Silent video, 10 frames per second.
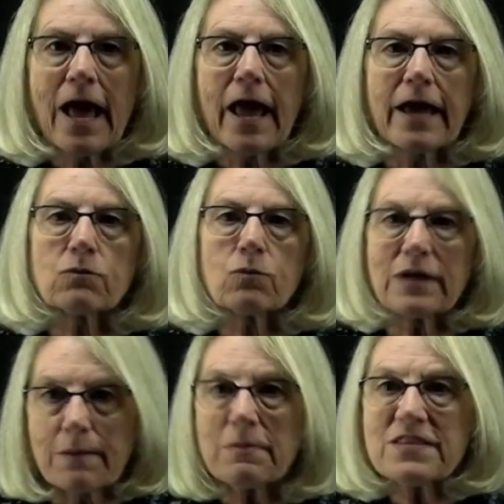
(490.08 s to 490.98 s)
And
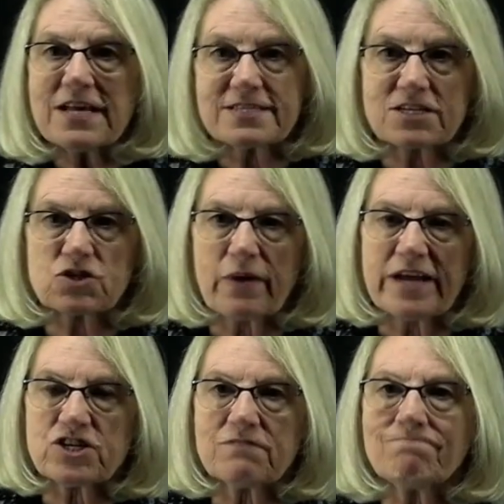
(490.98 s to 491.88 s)
when I'm in that
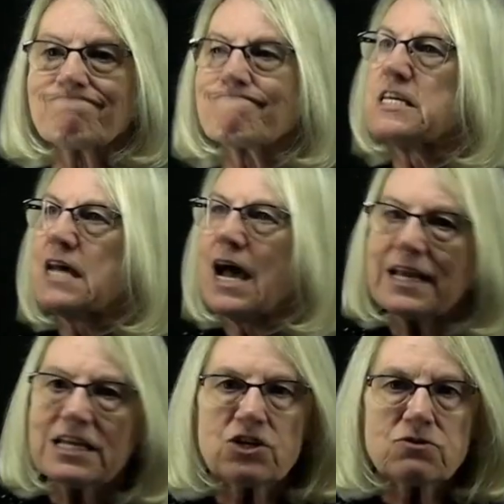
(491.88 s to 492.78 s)
situation, I
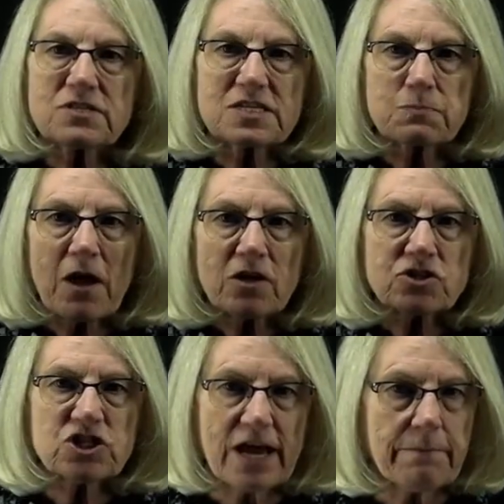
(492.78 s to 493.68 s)
can use this
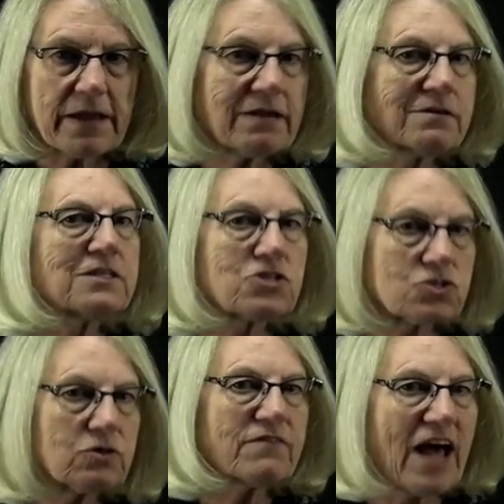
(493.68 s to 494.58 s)
pulse shaping to
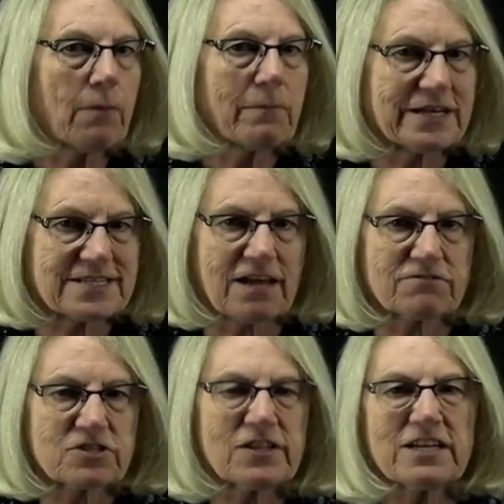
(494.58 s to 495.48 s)
sort of help
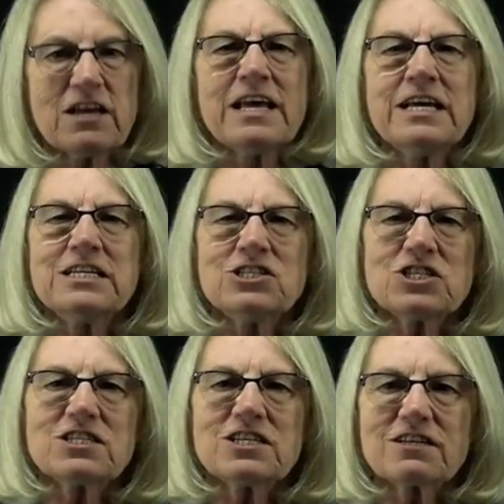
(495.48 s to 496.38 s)
myself. So that
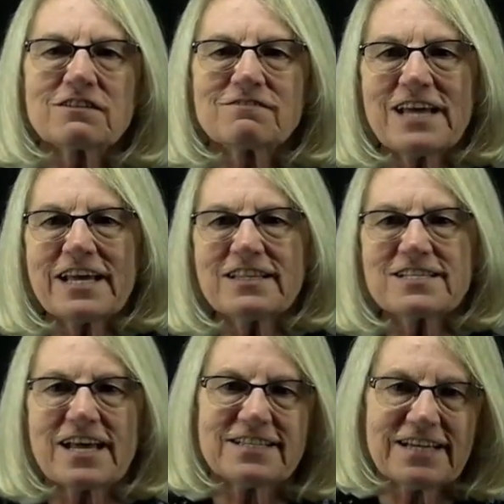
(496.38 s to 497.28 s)
just to take
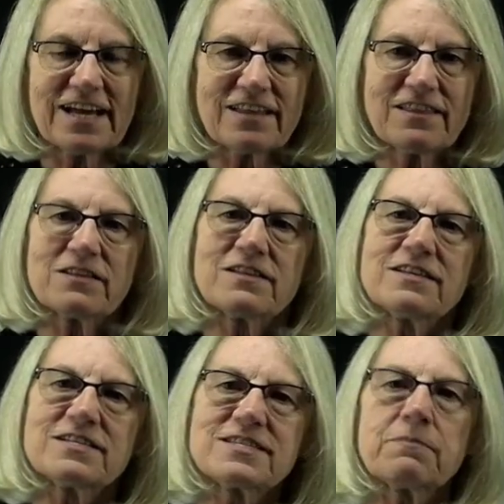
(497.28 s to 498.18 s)
this idea that
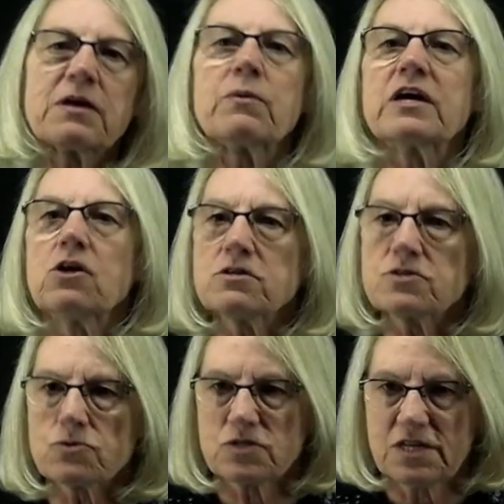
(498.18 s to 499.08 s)
it's something we can
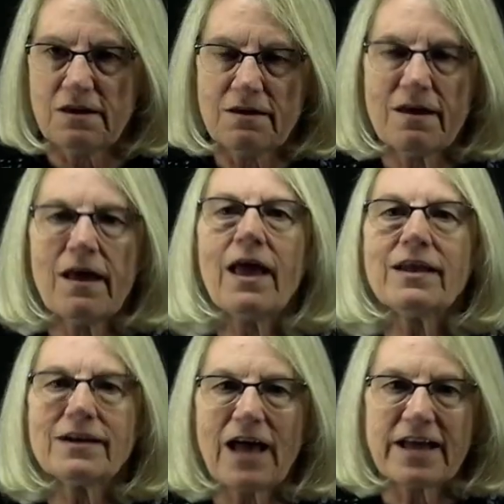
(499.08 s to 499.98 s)
also see
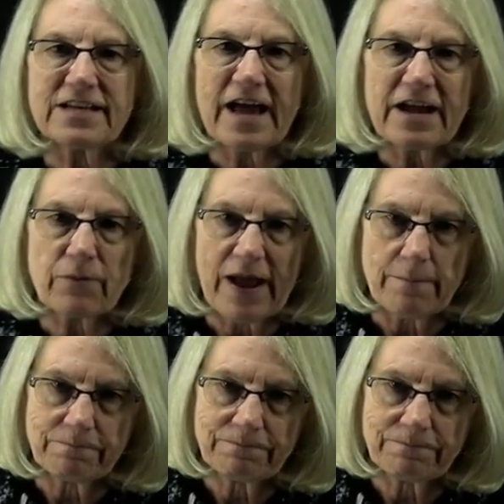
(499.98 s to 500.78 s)
in an eye diagram.